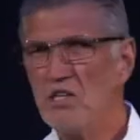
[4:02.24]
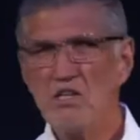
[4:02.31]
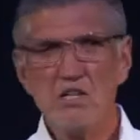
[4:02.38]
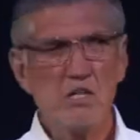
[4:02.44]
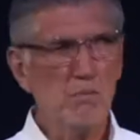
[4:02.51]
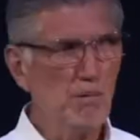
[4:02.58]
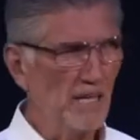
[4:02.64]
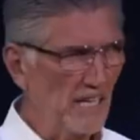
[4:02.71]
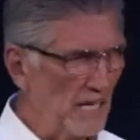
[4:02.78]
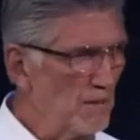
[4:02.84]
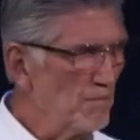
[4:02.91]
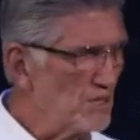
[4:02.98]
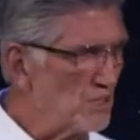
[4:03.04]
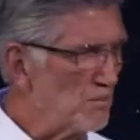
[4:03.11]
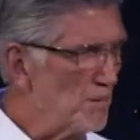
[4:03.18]
to be
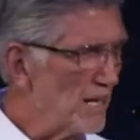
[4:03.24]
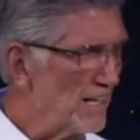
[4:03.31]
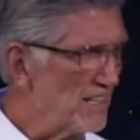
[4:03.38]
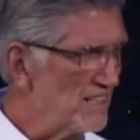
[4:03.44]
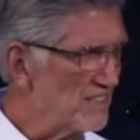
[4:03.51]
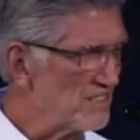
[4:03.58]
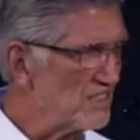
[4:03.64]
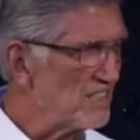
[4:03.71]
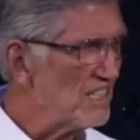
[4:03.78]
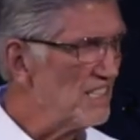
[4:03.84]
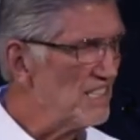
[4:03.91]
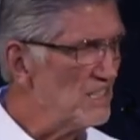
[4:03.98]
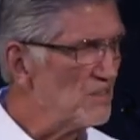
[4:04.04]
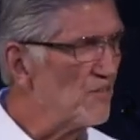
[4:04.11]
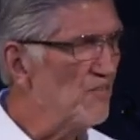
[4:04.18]
image bearers
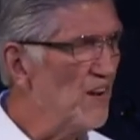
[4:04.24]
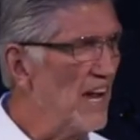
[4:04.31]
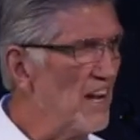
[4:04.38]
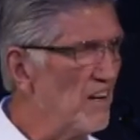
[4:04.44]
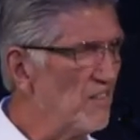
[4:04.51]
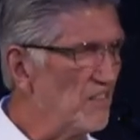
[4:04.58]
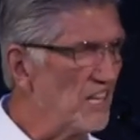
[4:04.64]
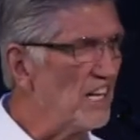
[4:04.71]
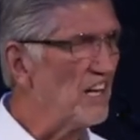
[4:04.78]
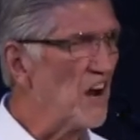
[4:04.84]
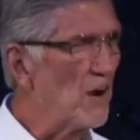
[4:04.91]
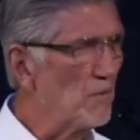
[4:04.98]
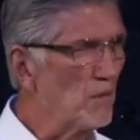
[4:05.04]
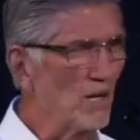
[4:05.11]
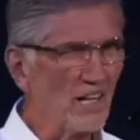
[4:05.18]
is found in our
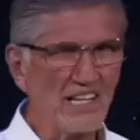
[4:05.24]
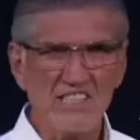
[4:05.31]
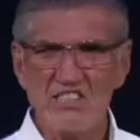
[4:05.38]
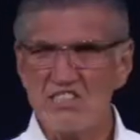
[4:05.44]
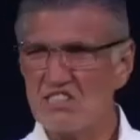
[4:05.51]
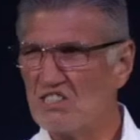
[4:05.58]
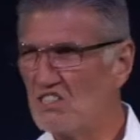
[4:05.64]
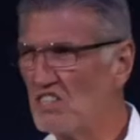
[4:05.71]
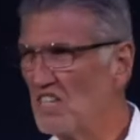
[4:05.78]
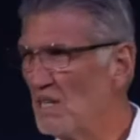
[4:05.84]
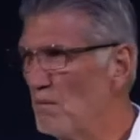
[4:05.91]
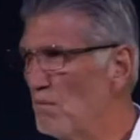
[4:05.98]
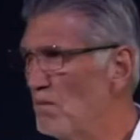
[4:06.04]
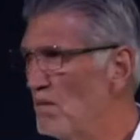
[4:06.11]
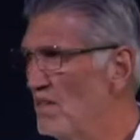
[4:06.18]
relationship
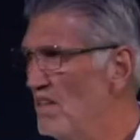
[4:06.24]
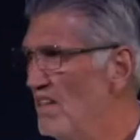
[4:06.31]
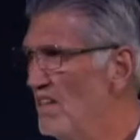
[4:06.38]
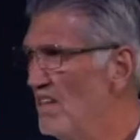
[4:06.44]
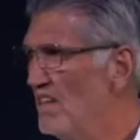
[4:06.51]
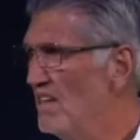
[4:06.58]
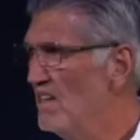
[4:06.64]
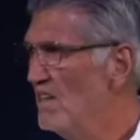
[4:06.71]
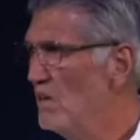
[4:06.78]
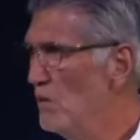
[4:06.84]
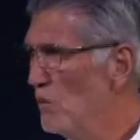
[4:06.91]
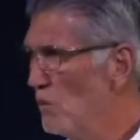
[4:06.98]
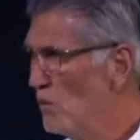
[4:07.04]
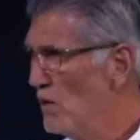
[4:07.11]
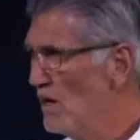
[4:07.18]

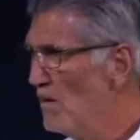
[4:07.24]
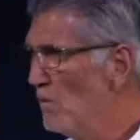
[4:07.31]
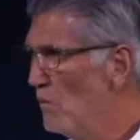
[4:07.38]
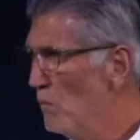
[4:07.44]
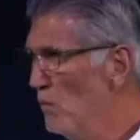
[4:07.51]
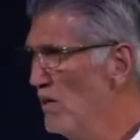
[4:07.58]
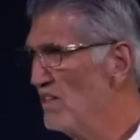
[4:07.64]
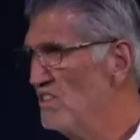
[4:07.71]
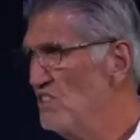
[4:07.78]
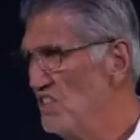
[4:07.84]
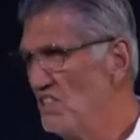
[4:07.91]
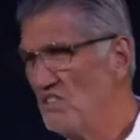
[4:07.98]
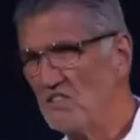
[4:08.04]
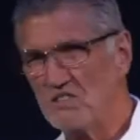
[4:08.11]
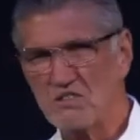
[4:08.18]
with
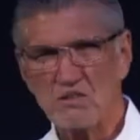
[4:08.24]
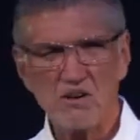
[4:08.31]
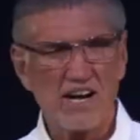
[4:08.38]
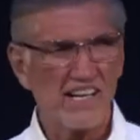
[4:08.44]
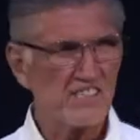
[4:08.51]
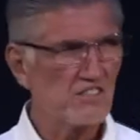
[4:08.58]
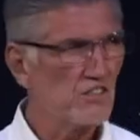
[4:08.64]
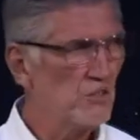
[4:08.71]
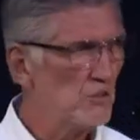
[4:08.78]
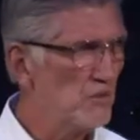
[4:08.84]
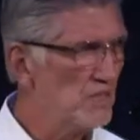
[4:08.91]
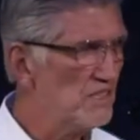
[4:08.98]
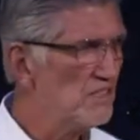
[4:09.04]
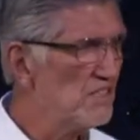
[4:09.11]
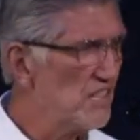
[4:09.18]
Jesus Christ, who
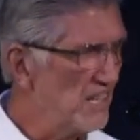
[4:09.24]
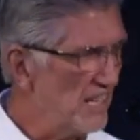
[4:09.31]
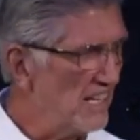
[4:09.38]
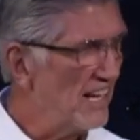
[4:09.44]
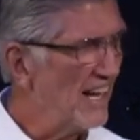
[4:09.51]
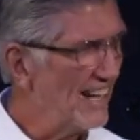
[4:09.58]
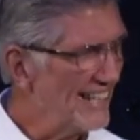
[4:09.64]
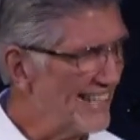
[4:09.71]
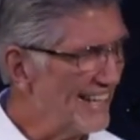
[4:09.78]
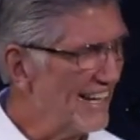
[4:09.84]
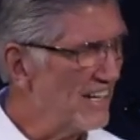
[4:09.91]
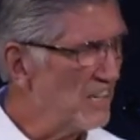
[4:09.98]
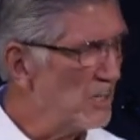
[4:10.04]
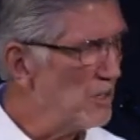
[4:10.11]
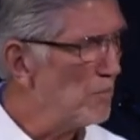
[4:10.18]
is the,
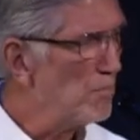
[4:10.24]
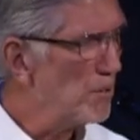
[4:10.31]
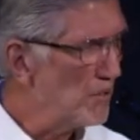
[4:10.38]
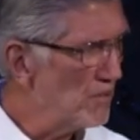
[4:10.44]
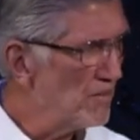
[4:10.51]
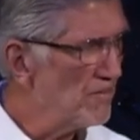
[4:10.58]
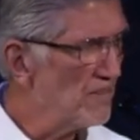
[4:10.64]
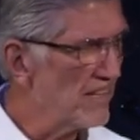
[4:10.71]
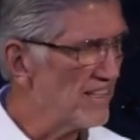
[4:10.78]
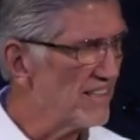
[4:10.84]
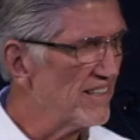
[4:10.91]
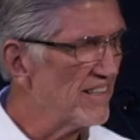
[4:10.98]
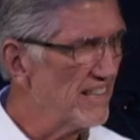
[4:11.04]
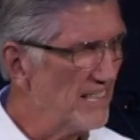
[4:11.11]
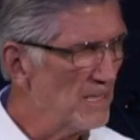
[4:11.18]
again, the perfect
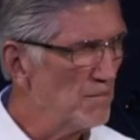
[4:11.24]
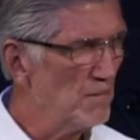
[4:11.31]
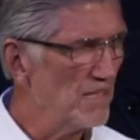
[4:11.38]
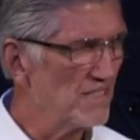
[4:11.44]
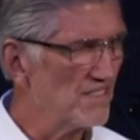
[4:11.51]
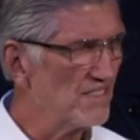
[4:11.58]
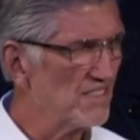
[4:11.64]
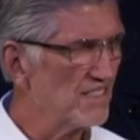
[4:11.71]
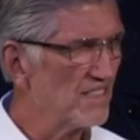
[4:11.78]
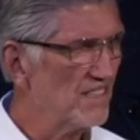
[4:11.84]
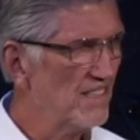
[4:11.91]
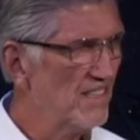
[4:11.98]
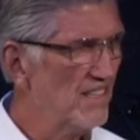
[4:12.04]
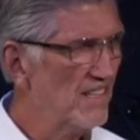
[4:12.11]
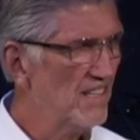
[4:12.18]
image
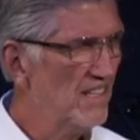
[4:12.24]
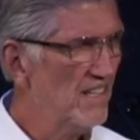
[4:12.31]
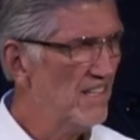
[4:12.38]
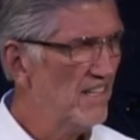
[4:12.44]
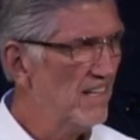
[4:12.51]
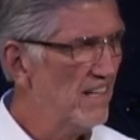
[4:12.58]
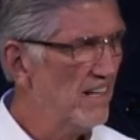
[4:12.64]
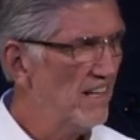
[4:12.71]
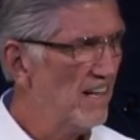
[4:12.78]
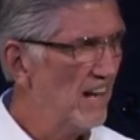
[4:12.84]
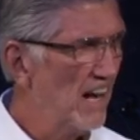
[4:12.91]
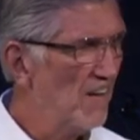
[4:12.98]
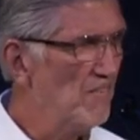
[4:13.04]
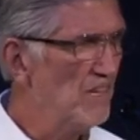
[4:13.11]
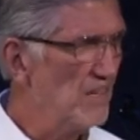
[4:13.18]

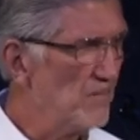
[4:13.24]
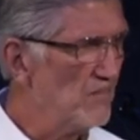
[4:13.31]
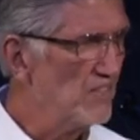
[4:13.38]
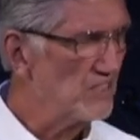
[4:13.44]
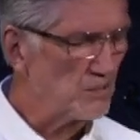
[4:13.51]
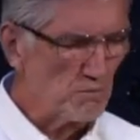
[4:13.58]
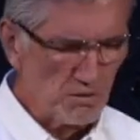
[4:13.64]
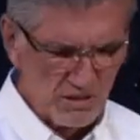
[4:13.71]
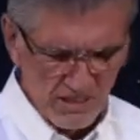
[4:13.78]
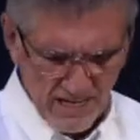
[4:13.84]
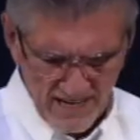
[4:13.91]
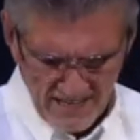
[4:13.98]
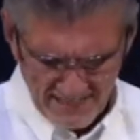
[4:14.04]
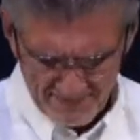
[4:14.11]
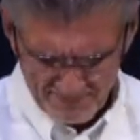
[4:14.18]
of the invisible
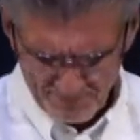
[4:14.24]
God.